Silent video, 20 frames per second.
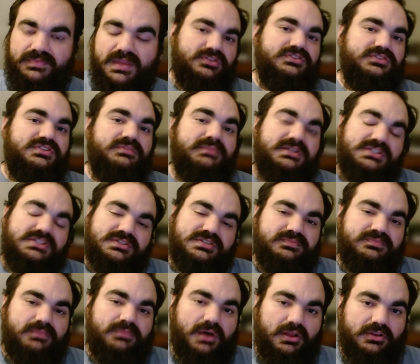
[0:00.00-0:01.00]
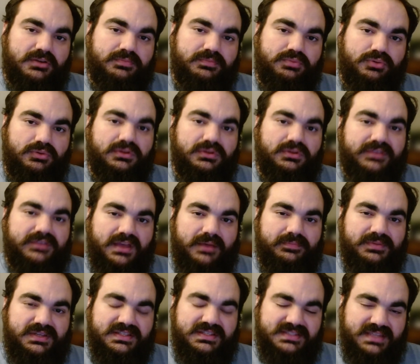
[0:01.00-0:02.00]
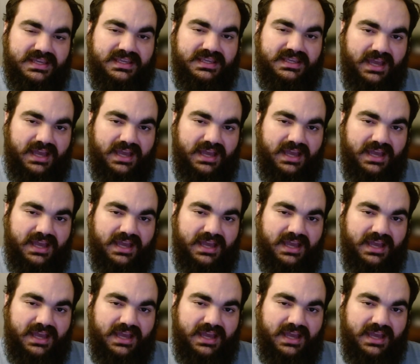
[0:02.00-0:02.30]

So there's a much smaller pool of companies that